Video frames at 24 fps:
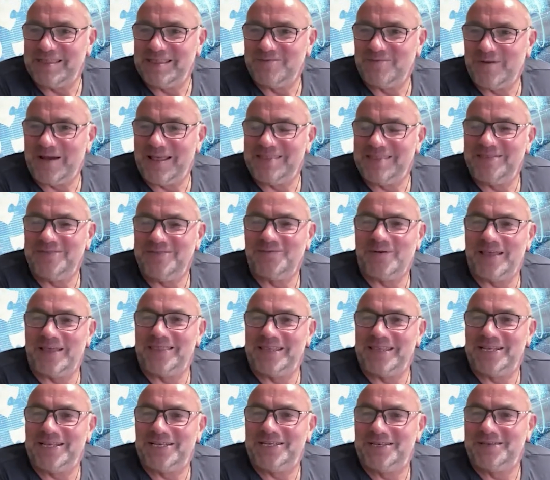
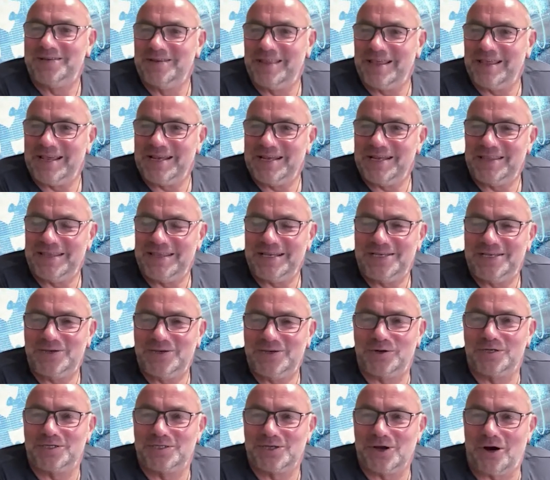when they
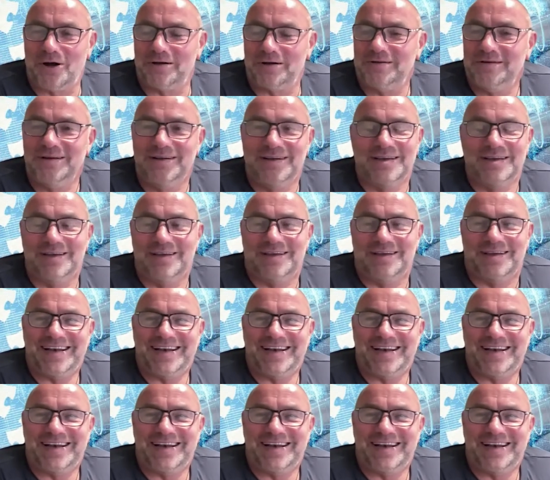took us on,